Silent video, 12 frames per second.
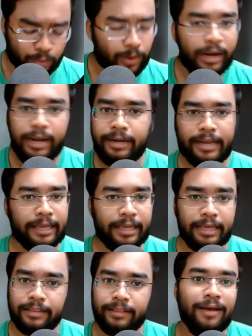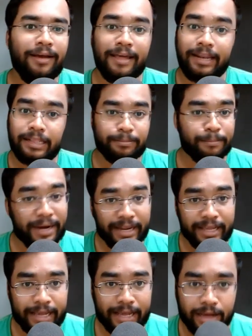only taking the
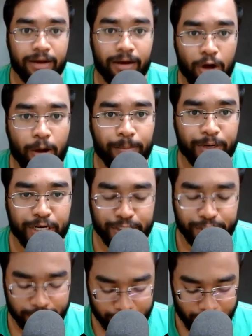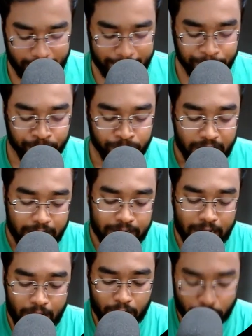arithmetic operations. Okay.
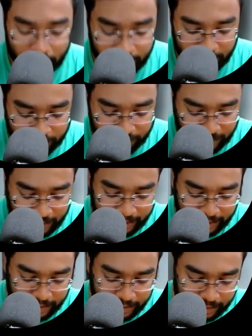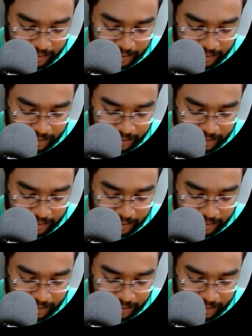Now, if I